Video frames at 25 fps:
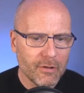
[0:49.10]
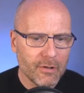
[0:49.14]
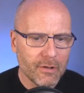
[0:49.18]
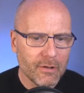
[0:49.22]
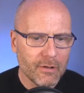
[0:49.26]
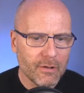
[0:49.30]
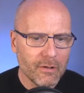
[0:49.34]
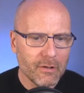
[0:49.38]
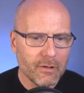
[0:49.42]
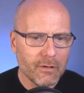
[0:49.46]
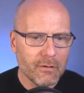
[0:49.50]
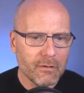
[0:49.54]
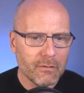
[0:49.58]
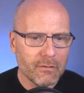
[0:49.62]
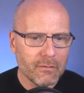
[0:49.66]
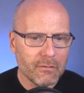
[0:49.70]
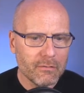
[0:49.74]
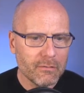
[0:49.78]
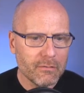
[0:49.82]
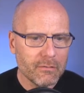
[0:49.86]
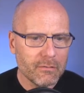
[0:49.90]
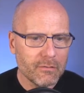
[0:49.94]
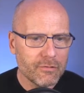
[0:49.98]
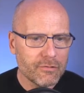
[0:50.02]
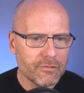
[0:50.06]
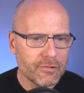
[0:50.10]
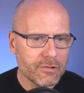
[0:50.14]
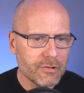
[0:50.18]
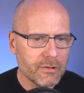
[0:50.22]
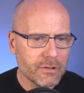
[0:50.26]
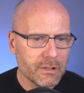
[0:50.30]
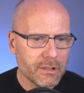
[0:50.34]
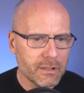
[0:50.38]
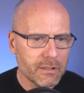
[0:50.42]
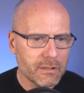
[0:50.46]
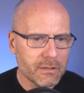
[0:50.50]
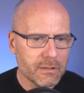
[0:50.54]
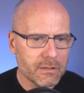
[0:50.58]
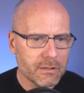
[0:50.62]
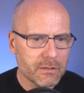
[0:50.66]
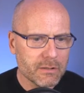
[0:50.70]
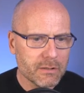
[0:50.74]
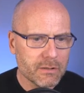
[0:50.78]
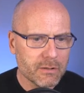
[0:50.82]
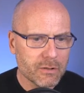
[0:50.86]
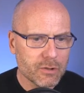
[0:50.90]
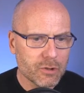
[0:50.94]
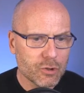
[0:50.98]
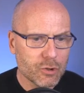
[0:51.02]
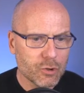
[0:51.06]
it on, turn it
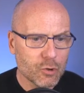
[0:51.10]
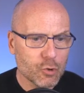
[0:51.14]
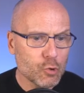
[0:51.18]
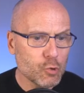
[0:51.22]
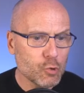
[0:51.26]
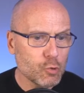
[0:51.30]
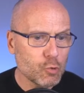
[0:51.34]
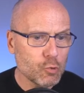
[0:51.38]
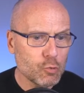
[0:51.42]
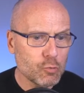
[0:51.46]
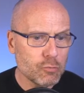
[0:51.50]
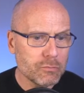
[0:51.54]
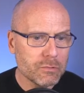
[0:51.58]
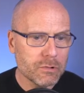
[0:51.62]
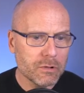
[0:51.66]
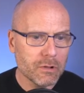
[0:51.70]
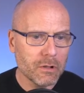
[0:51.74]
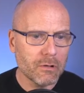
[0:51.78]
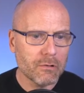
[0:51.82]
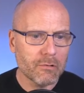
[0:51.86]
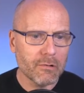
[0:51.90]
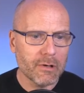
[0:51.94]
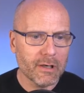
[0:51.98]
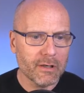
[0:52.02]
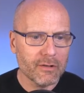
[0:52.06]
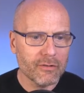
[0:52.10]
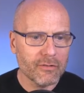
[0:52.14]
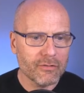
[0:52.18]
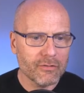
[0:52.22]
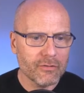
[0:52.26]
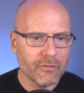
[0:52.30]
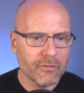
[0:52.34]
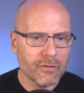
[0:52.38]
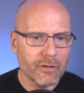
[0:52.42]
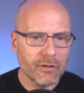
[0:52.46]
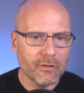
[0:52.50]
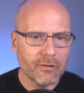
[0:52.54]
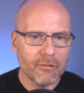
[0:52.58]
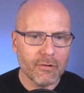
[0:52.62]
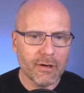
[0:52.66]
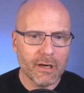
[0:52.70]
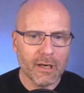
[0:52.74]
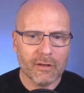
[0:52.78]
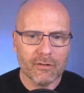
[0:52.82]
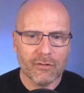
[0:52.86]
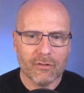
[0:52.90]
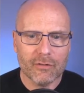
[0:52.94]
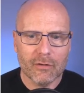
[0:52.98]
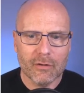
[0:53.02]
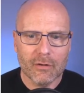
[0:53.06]
on. All right,
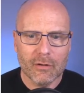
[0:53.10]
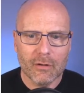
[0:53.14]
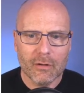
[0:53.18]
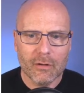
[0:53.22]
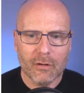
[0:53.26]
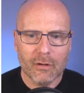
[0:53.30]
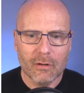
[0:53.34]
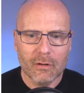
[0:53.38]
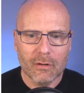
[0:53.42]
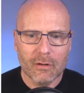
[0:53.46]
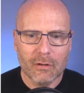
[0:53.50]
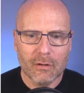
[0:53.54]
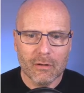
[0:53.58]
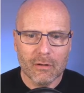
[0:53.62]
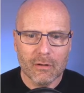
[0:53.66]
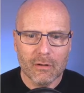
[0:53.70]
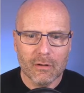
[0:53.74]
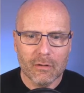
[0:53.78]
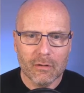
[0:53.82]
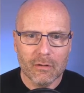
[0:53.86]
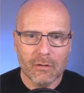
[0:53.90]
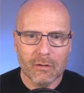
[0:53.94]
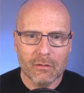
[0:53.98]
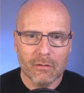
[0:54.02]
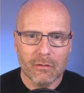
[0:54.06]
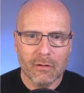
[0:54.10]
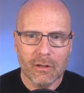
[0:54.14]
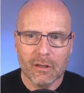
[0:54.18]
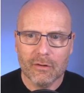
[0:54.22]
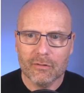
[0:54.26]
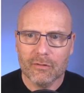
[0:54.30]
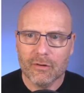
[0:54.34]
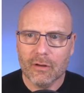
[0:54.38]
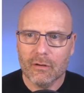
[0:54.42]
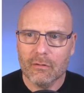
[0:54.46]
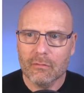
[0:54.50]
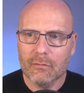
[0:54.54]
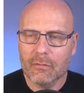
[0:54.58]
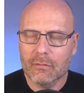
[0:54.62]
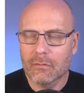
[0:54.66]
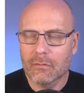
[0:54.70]
interact. Yes, no?